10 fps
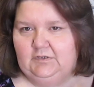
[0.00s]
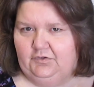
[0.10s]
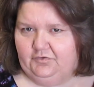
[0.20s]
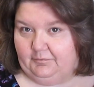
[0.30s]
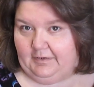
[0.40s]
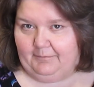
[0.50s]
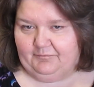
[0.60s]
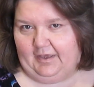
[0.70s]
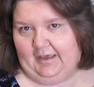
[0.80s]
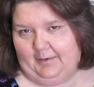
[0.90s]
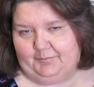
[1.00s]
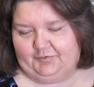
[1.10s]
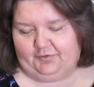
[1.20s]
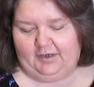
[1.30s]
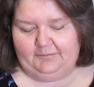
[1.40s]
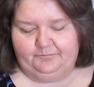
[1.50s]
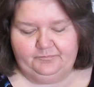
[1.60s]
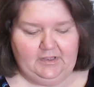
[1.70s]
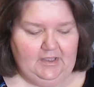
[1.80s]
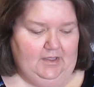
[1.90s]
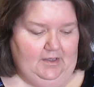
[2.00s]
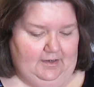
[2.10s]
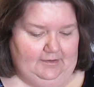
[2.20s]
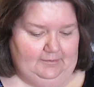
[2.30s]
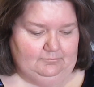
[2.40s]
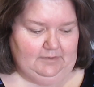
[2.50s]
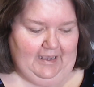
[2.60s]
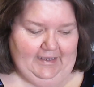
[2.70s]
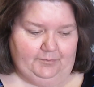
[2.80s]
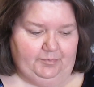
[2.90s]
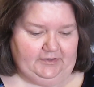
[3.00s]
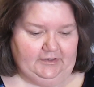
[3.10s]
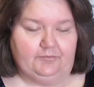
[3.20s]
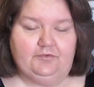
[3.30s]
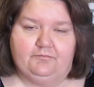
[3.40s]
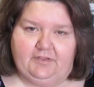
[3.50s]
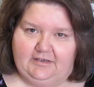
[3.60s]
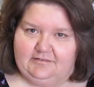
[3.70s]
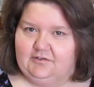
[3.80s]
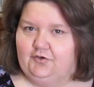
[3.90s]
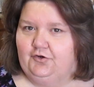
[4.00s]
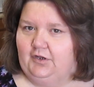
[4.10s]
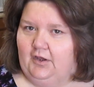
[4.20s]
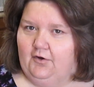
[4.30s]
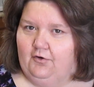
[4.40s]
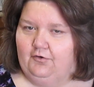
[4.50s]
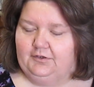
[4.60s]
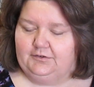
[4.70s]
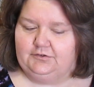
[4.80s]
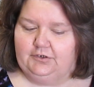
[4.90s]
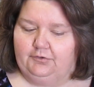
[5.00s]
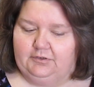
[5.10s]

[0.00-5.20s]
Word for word: sometimes that happens, right? I had to pick up some things here and there and, you know,